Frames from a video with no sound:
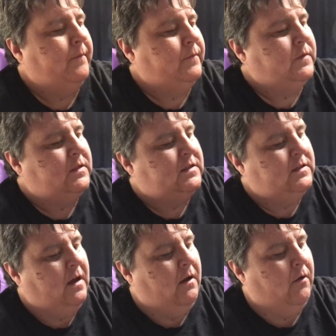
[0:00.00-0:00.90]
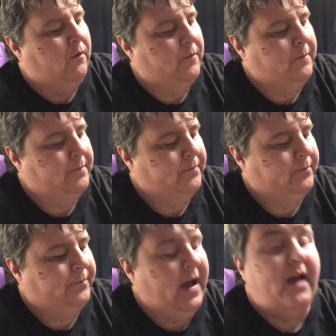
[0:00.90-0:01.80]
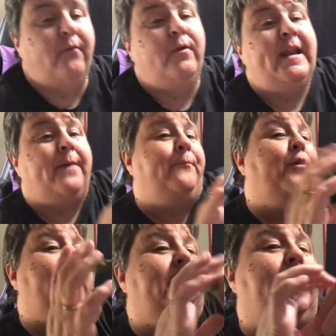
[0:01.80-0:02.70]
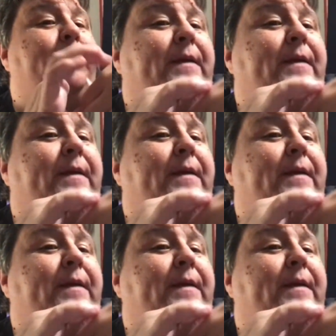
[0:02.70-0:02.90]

So, but when I put it up